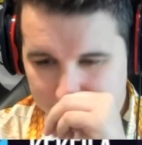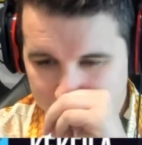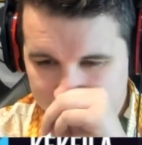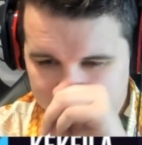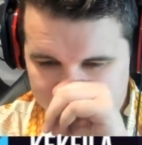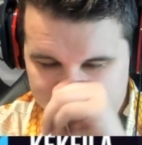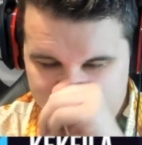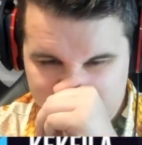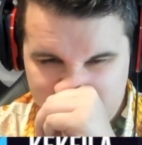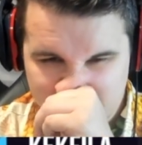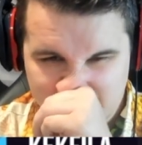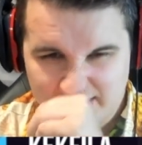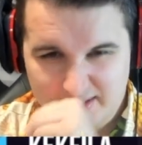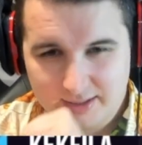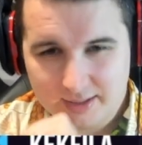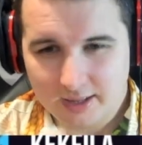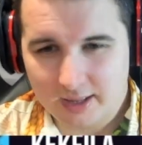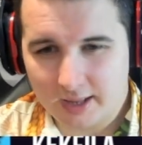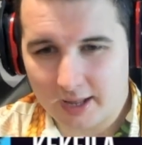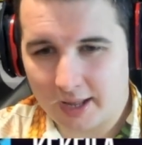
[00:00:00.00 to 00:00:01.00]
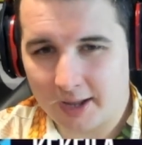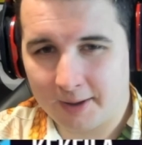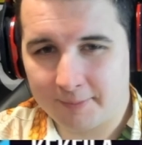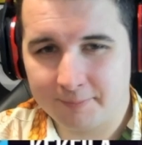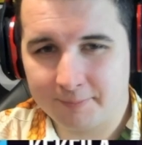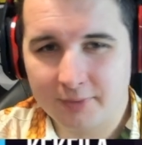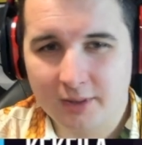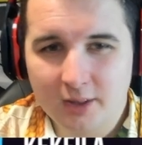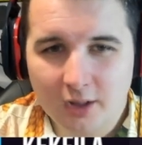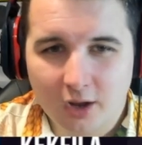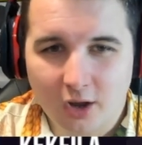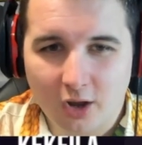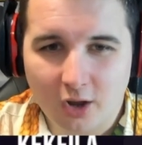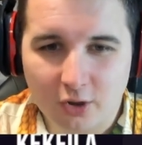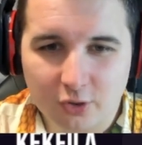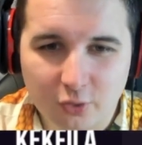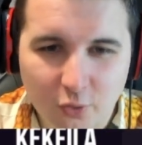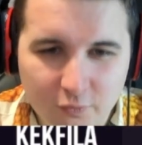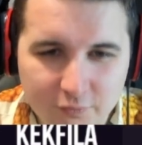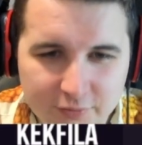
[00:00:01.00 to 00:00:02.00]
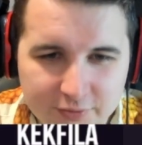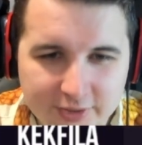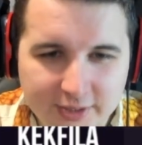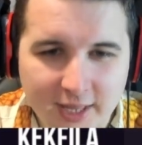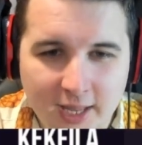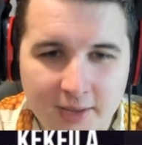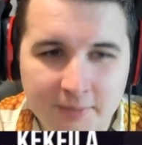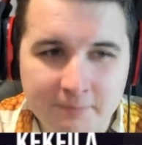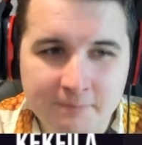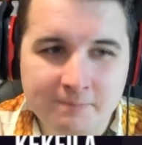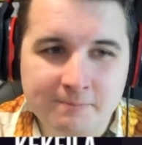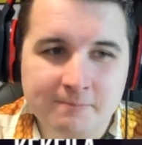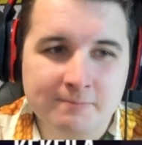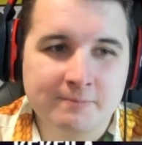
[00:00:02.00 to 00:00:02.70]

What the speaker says: But I'll go over the game.